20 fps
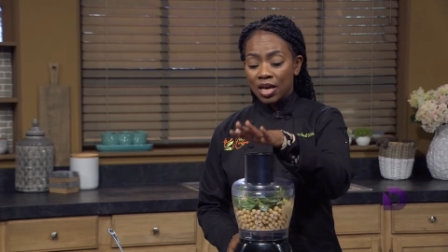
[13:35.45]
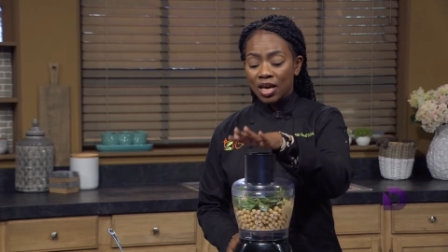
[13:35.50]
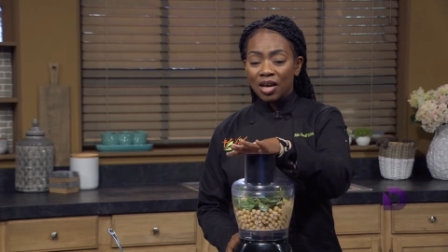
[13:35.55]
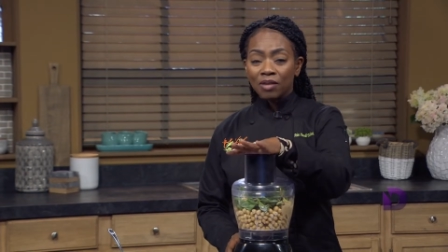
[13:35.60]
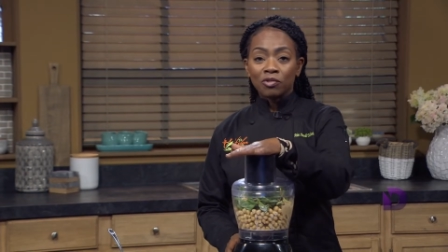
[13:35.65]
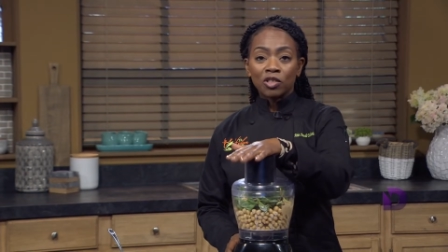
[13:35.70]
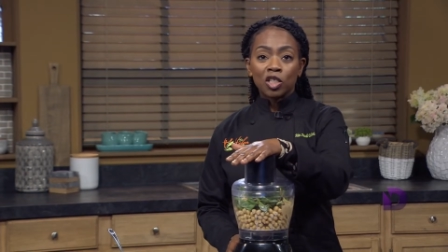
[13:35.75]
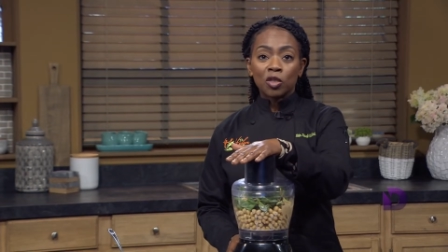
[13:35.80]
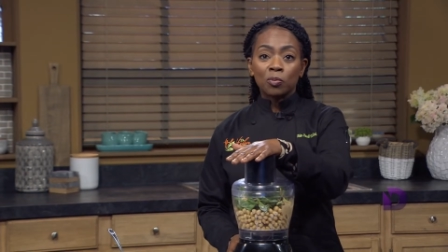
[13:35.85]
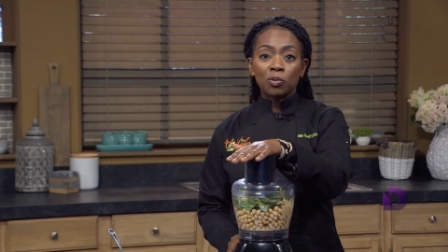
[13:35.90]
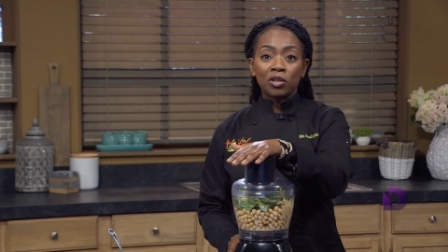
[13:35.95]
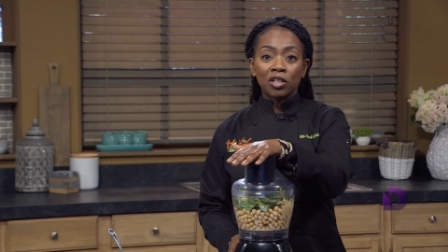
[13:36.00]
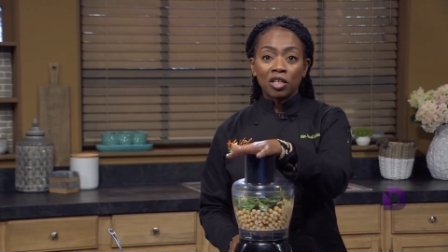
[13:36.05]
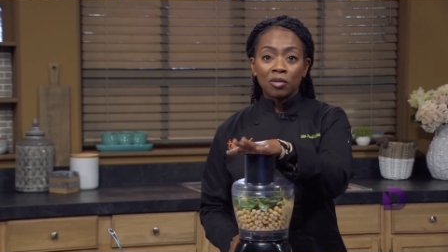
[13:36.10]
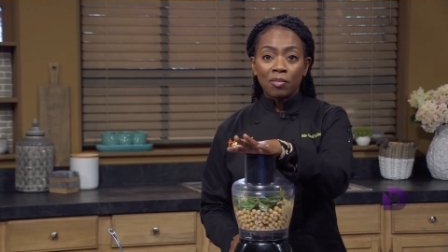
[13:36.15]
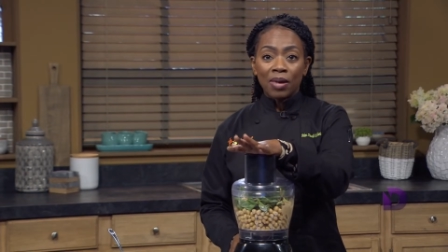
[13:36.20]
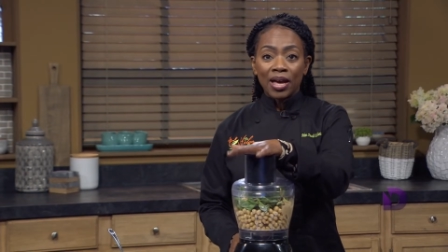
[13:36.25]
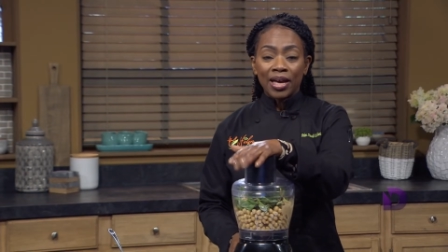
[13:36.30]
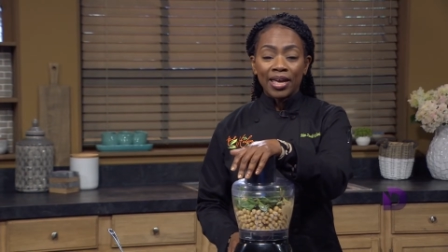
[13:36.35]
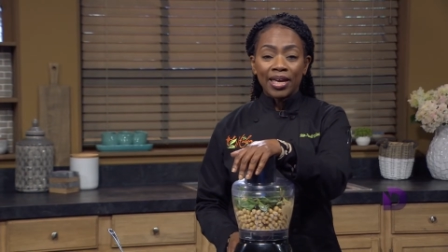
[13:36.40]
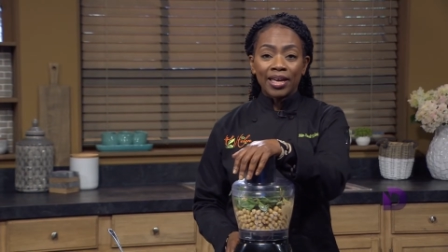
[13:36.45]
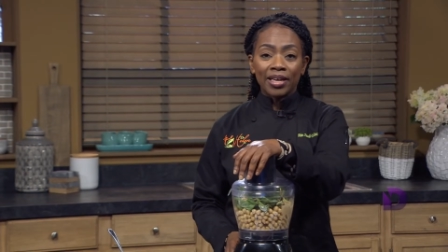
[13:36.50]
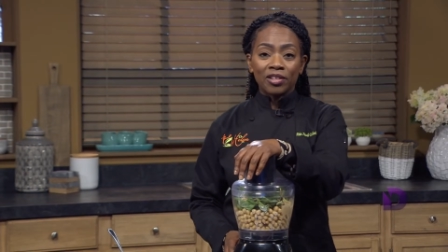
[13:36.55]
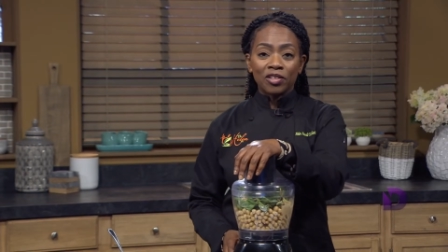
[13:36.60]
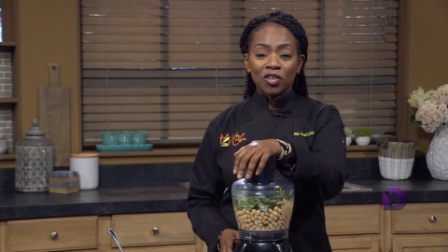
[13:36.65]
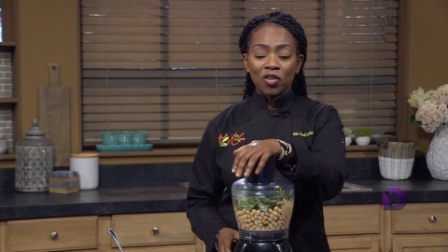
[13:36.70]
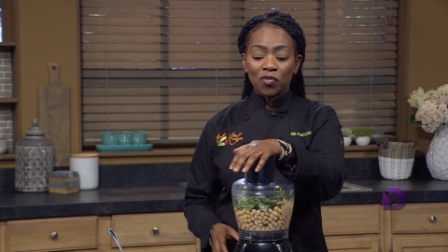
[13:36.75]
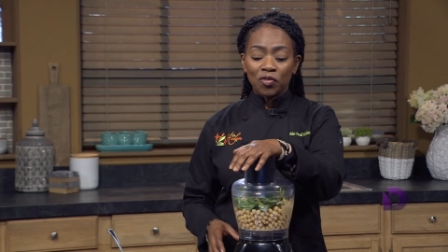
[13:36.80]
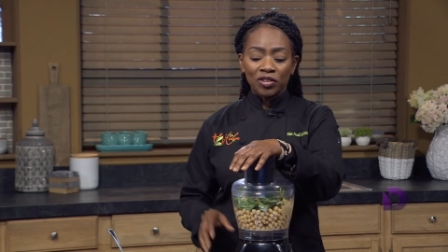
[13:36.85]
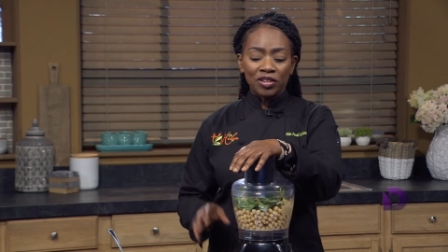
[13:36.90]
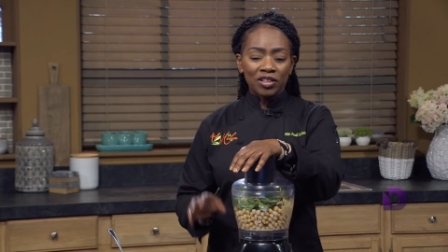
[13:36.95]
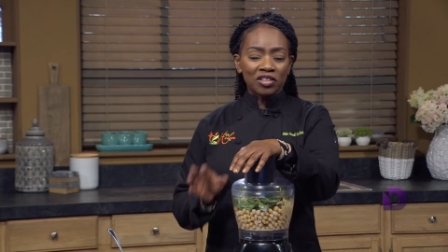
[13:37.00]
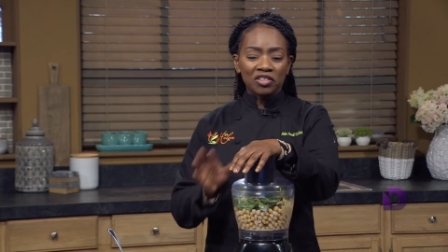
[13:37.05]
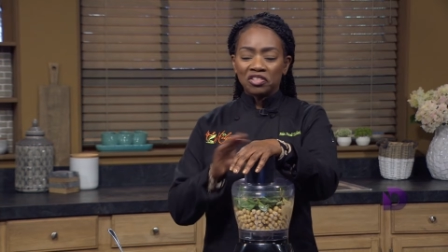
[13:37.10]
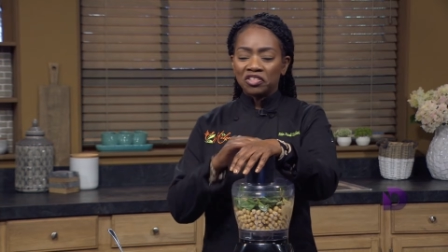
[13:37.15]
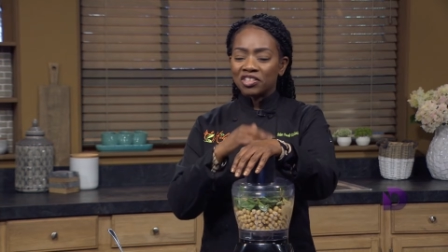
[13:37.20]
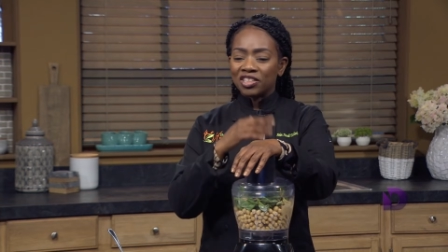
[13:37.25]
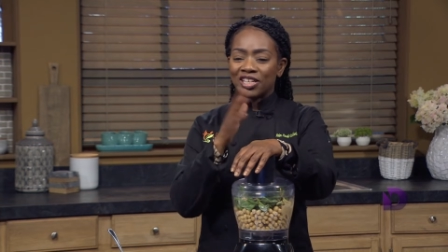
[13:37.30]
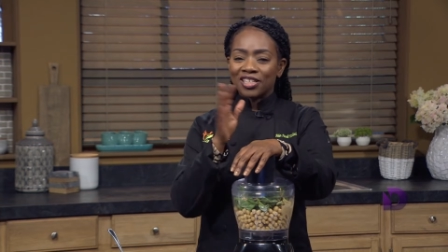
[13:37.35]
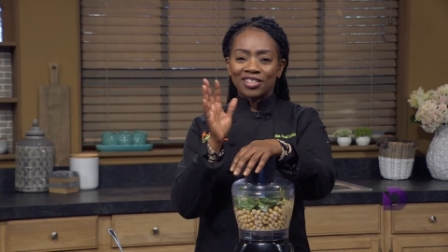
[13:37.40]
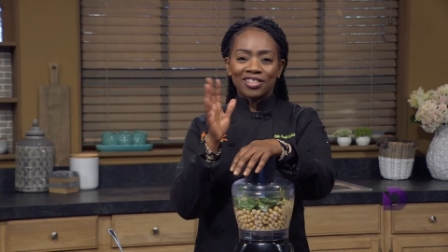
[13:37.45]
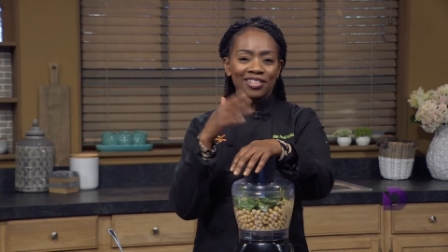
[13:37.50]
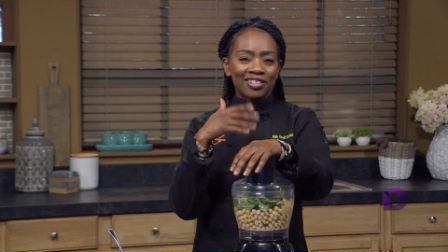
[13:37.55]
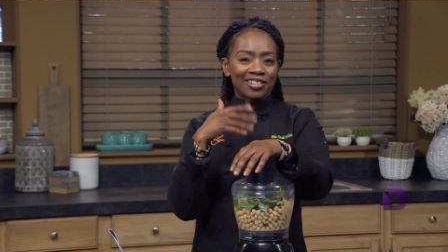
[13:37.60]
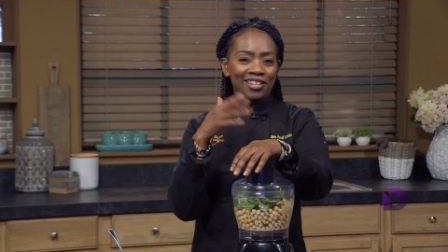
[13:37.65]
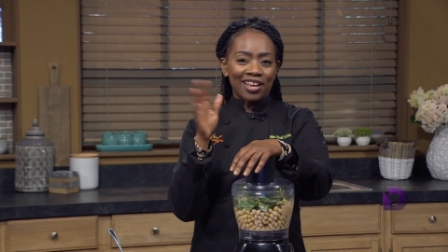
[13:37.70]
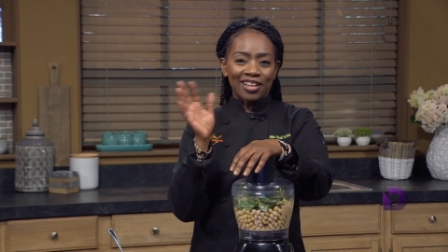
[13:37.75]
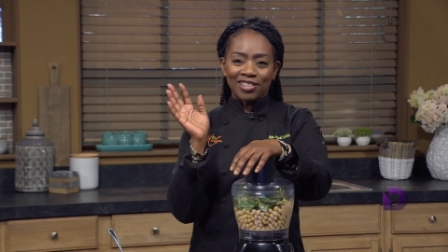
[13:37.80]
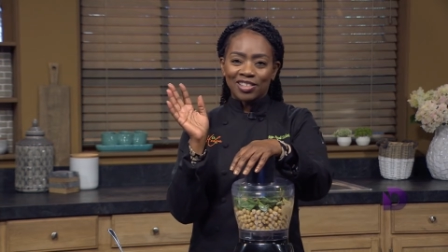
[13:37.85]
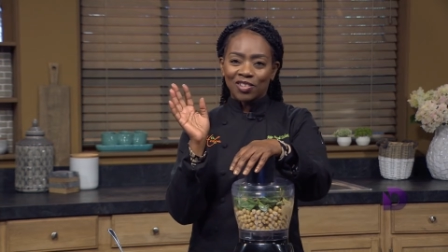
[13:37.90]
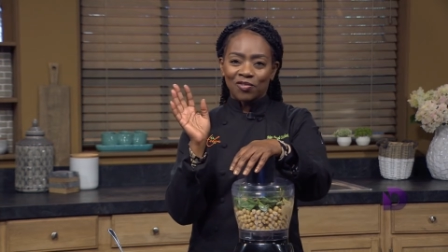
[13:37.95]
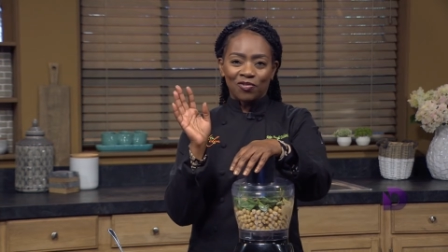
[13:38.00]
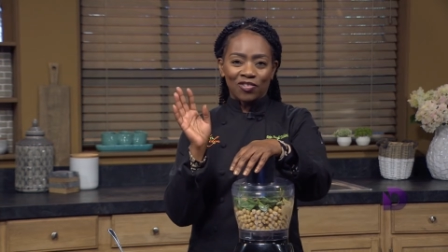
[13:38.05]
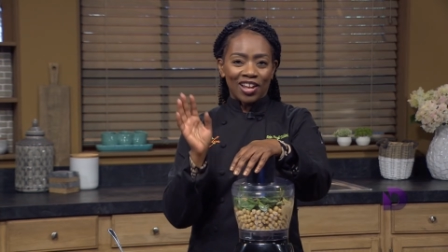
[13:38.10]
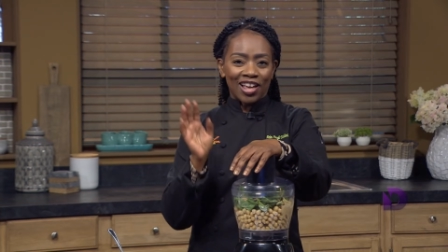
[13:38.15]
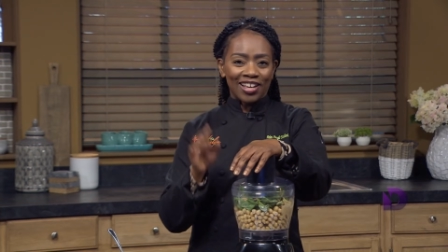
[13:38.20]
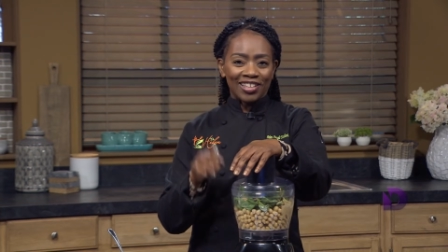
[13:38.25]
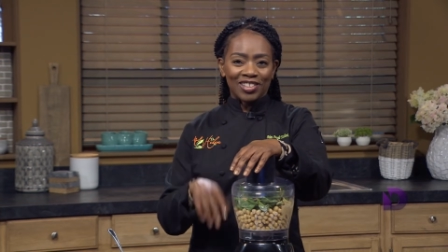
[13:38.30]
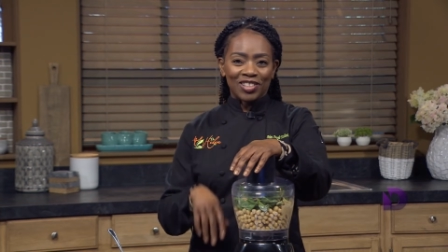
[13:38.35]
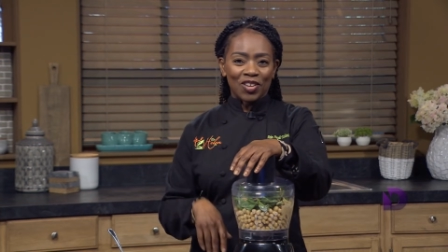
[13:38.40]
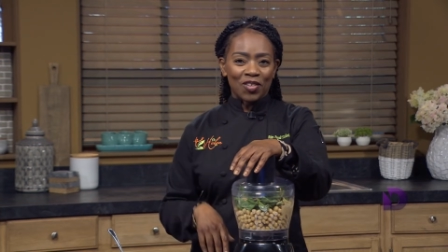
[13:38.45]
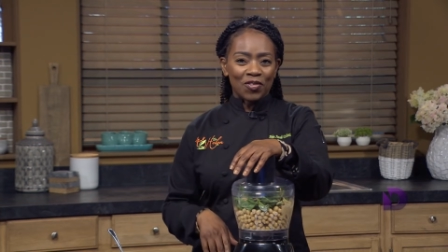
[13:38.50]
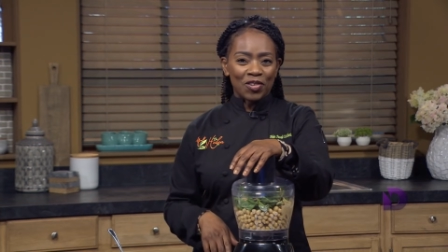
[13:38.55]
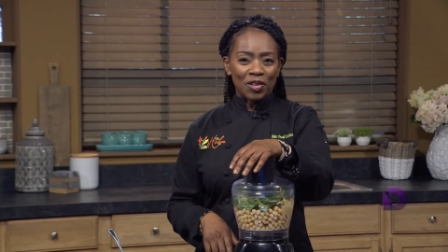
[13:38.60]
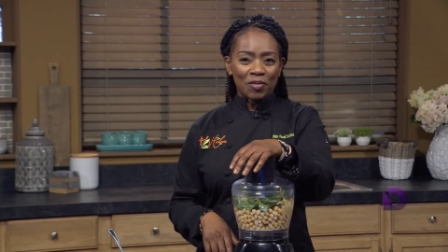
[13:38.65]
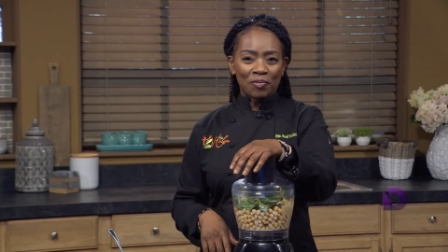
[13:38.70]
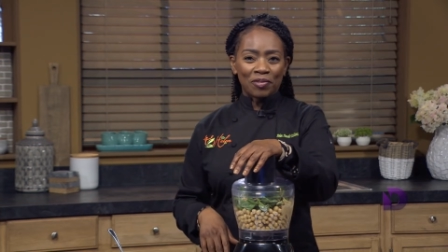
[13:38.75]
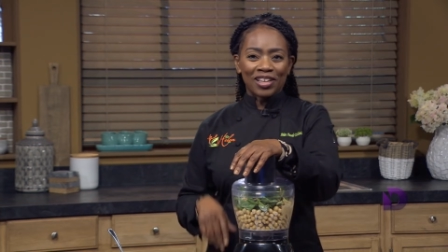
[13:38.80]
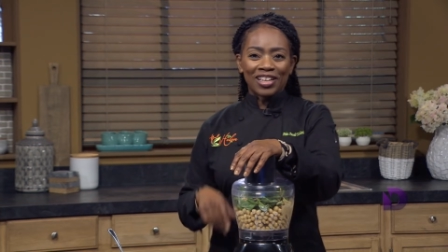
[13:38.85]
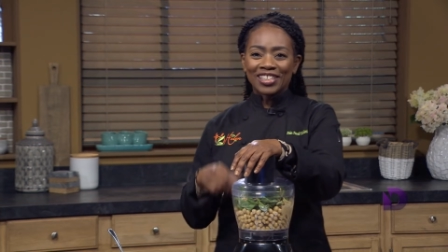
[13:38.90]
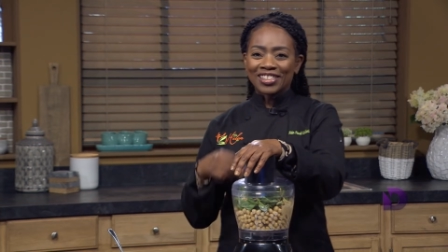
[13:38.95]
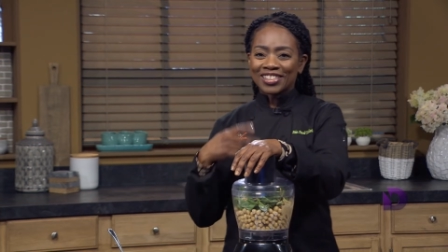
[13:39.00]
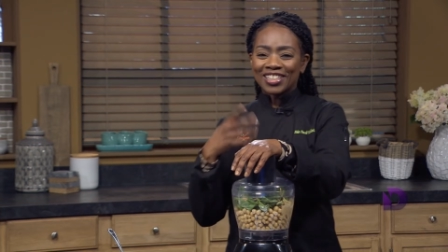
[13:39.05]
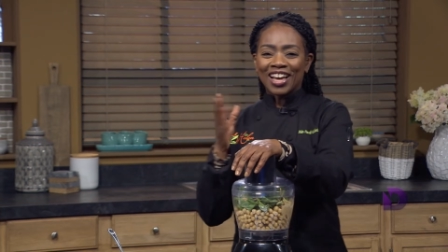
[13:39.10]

I'm just putting my hand over this just in case it flies over the place.